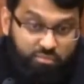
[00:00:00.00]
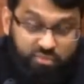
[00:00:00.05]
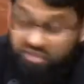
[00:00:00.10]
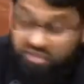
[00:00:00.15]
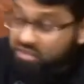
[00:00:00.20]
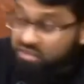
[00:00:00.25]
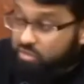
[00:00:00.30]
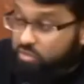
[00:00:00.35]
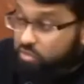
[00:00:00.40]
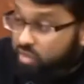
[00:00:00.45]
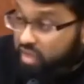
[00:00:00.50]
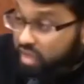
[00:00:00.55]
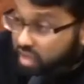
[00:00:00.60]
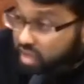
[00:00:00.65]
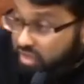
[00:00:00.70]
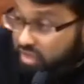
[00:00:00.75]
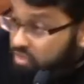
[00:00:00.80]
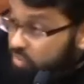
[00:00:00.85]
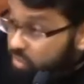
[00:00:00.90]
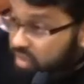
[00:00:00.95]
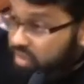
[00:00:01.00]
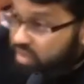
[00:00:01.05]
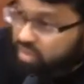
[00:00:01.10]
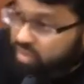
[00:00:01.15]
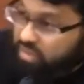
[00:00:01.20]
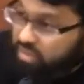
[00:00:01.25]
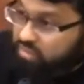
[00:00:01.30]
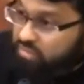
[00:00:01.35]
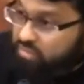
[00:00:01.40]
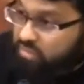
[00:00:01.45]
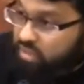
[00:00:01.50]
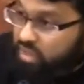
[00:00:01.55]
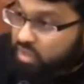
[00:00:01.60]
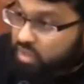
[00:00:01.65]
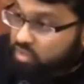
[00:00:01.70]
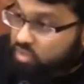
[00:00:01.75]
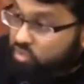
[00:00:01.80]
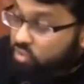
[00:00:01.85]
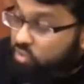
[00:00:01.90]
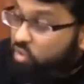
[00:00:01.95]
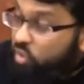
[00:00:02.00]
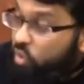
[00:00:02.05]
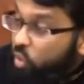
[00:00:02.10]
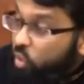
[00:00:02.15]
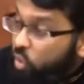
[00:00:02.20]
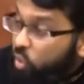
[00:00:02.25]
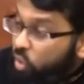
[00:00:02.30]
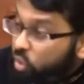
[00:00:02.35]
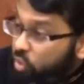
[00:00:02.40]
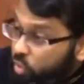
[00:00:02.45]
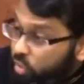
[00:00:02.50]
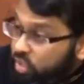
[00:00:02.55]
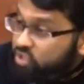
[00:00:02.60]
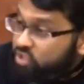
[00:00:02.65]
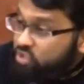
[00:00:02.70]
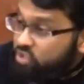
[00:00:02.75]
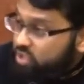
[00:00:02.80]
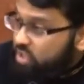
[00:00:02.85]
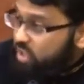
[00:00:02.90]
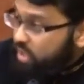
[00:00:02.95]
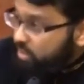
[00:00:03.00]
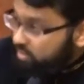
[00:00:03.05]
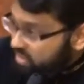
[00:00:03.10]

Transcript: Doesn't you cannot do anything. So the whole question,